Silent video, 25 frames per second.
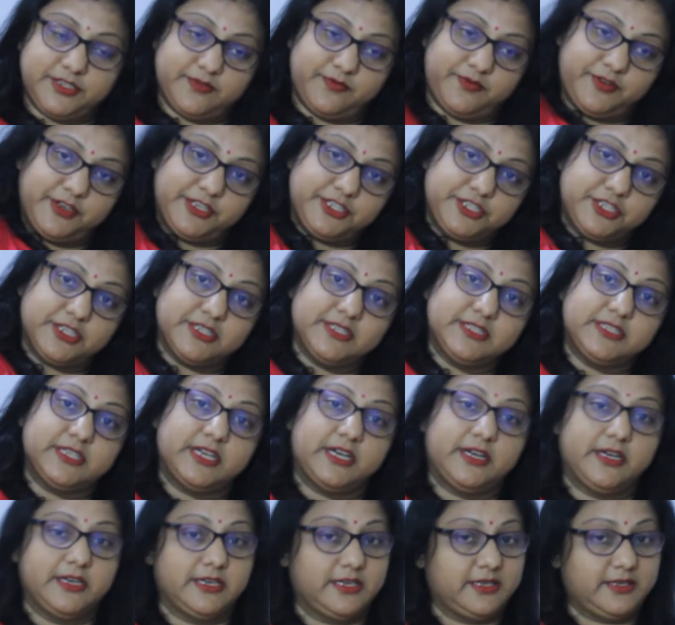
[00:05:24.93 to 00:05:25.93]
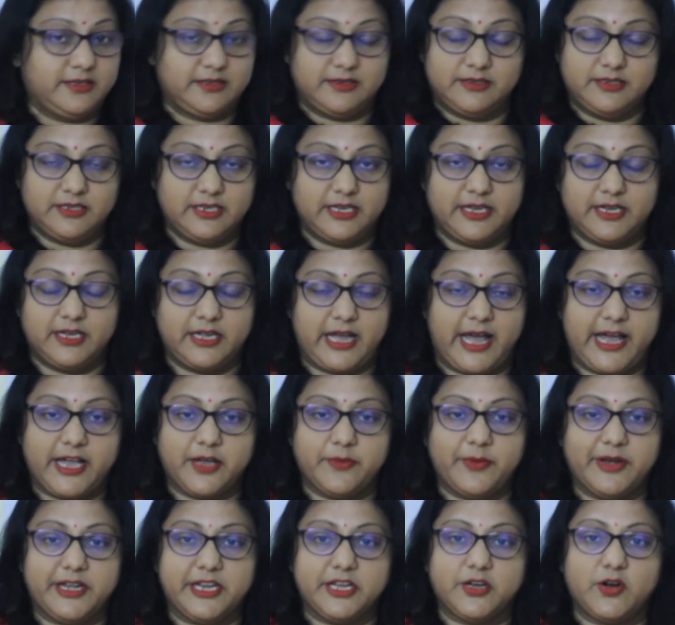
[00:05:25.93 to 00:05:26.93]
Fish is an
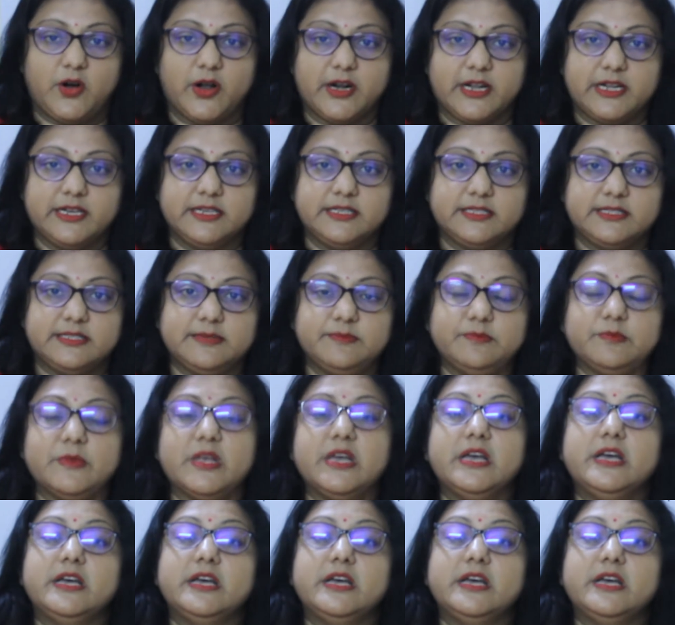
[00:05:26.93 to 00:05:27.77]
aquatic organism.